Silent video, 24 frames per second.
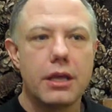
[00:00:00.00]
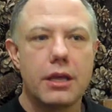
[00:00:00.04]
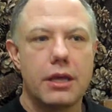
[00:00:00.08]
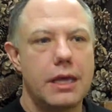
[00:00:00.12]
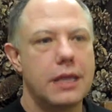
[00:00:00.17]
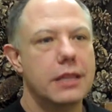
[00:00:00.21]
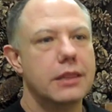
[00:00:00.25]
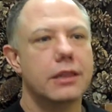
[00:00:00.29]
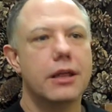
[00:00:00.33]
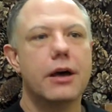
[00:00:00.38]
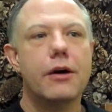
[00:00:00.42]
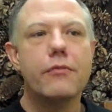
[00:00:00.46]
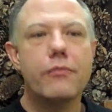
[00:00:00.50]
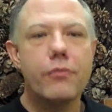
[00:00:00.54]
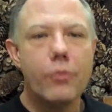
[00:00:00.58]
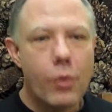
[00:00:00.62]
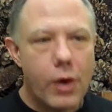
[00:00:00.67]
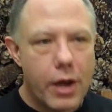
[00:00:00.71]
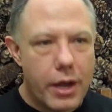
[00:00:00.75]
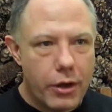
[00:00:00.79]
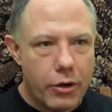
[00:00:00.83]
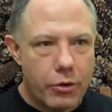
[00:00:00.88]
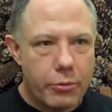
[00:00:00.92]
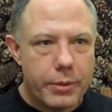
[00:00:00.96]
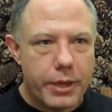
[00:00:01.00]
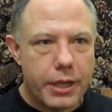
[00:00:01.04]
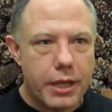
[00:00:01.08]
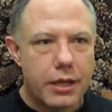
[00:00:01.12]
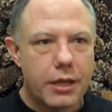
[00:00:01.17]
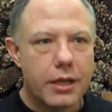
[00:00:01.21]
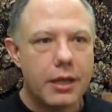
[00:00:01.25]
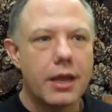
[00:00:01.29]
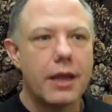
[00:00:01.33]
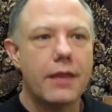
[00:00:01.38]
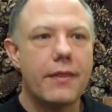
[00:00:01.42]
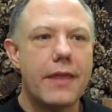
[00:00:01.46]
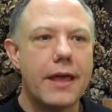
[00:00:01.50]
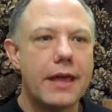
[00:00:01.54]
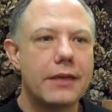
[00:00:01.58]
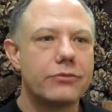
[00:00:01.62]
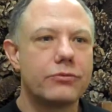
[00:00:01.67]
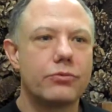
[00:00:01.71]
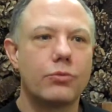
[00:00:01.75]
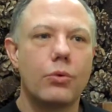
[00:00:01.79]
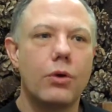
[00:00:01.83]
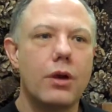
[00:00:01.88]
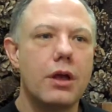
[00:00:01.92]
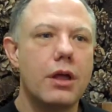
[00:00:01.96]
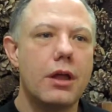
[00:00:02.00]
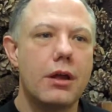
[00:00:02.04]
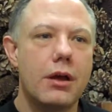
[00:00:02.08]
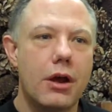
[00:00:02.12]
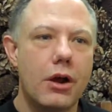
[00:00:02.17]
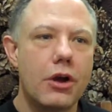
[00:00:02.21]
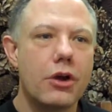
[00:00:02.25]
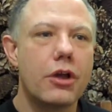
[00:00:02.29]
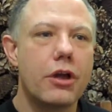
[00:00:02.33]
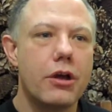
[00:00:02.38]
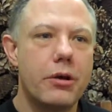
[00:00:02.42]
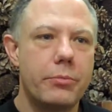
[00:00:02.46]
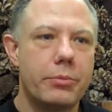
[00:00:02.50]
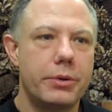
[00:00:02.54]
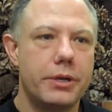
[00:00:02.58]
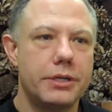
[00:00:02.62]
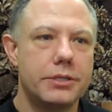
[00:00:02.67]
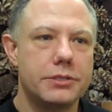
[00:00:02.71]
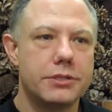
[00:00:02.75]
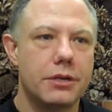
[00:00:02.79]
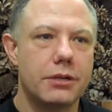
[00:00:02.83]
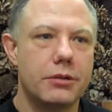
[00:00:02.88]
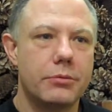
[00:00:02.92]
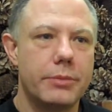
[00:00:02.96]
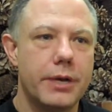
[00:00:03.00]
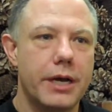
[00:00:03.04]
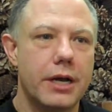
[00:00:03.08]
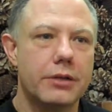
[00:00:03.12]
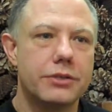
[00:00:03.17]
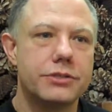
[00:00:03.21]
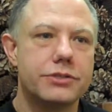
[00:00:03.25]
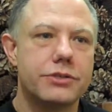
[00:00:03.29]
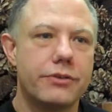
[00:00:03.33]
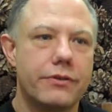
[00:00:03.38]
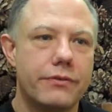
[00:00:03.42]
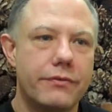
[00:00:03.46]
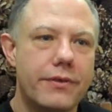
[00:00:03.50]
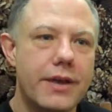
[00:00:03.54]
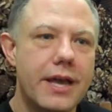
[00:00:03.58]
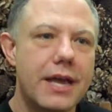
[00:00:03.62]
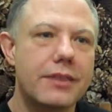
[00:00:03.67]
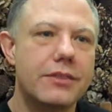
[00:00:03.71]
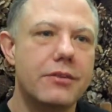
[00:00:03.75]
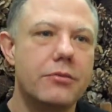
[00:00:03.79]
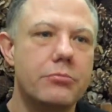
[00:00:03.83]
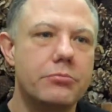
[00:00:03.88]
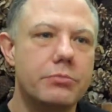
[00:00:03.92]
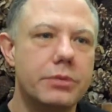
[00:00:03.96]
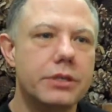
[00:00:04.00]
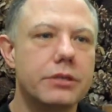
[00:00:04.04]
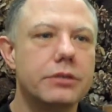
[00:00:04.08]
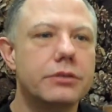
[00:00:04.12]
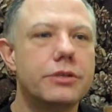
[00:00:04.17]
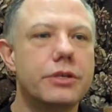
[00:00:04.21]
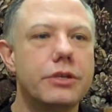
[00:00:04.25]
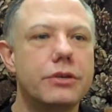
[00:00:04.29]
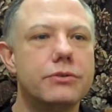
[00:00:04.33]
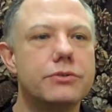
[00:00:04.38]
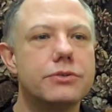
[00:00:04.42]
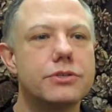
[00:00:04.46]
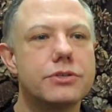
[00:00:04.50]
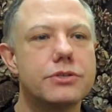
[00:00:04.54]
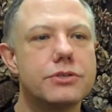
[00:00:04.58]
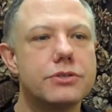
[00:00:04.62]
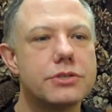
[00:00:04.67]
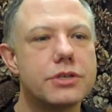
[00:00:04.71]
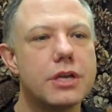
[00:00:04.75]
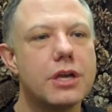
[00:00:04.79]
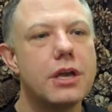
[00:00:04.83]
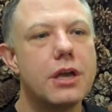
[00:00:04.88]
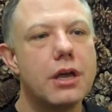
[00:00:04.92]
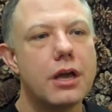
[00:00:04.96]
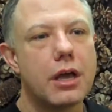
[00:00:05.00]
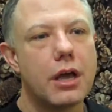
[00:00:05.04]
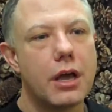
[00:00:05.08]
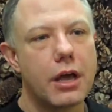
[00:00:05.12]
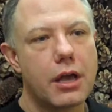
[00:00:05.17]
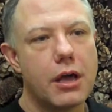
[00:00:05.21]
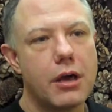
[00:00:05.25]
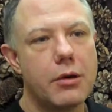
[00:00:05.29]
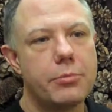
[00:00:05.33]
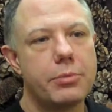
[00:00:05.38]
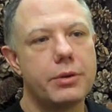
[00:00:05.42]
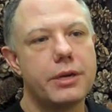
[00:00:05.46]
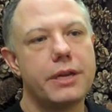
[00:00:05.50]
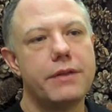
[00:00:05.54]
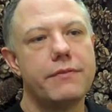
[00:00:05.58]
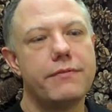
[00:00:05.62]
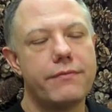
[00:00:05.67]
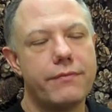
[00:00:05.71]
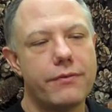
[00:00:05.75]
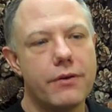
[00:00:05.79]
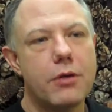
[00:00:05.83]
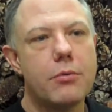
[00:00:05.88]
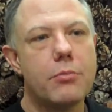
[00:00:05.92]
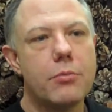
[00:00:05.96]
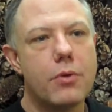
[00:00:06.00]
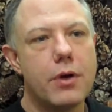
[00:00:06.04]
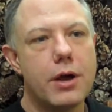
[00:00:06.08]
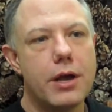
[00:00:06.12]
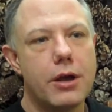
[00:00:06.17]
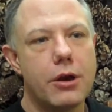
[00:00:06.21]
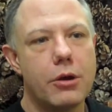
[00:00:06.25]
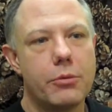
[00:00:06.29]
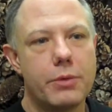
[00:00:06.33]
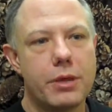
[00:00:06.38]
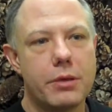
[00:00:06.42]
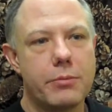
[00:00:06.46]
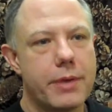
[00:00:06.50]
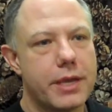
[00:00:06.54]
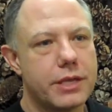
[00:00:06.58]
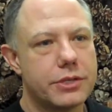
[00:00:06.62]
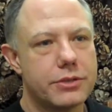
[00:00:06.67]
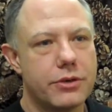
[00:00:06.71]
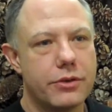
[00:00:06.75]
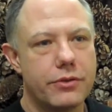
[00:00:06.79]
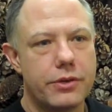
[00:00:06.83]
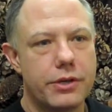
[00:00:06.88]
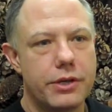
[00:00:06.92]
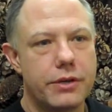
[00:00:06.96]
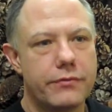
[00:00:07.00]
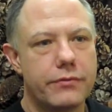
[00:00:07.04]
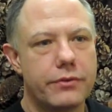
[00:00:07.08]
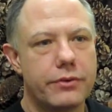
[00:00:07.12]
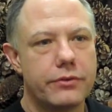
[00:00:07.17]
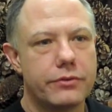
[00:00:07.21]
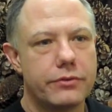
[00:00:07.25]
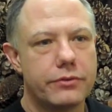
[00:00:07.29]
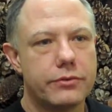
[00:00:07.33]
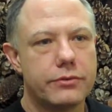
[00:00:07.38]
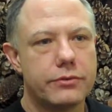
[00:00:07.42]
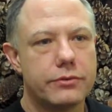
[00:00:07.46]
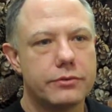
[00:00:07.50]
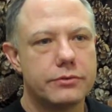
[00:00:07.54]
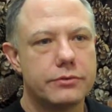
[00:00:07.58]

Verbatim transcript: I love Wyoming, and that's what our company is all about. So the fact that Bill uses a company from Wyoming makes all the difference.